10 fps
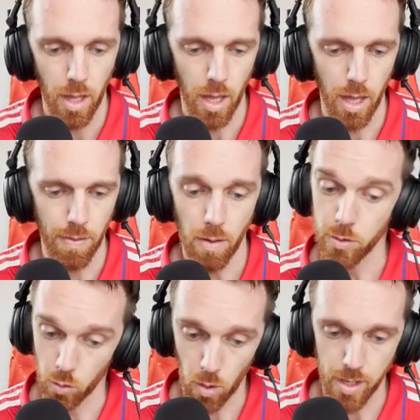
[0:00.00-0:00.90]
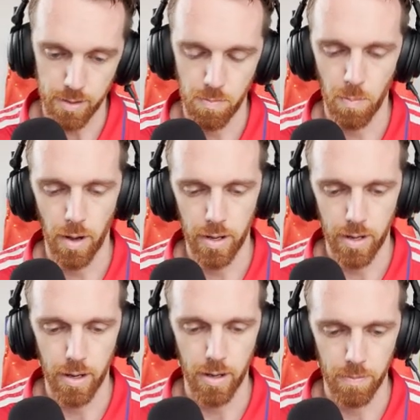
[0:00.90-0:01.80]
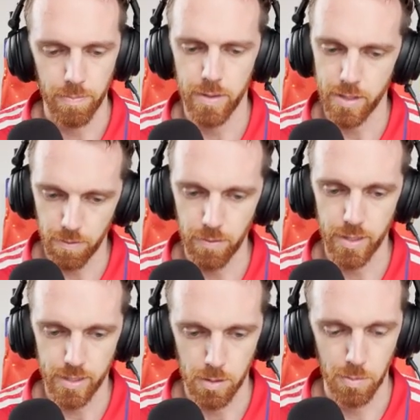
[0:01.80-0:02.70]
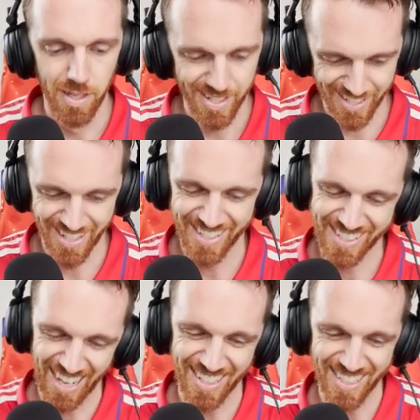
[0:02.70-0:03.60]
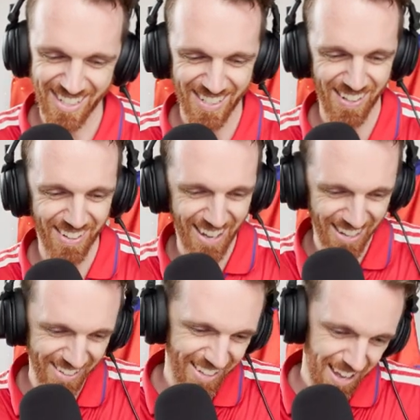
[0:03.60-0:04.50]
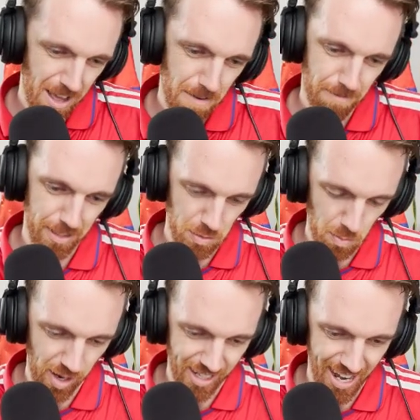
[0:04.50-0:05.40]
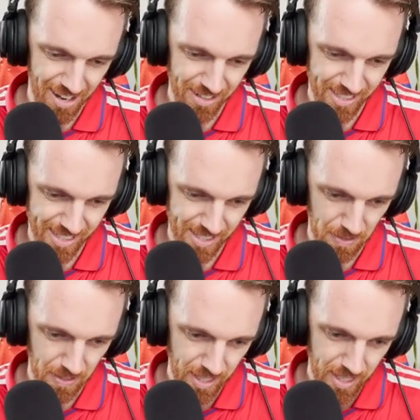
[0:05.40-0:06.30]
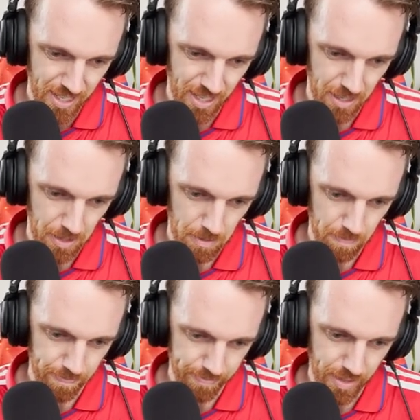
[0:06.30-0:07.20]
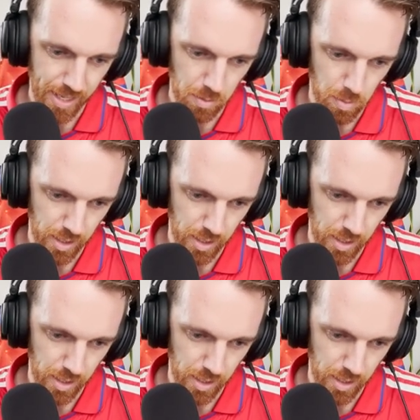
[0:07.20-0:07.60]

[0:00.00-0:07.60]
and that was great, but definitely some sketch things that go down, fights would break out, and so there can